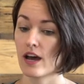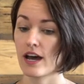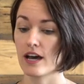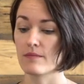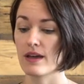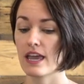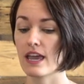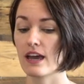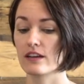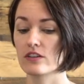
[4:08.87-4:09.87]

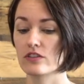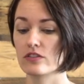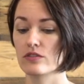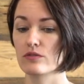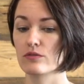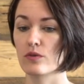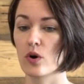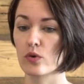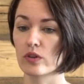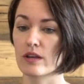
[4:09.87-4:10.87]
and to
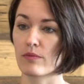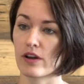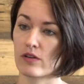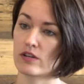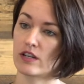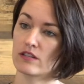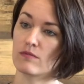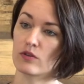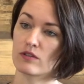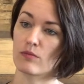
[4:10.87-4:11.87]
only prioritize the
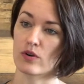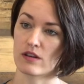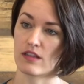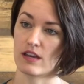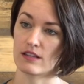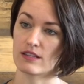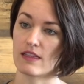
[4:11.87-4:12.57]
most important things.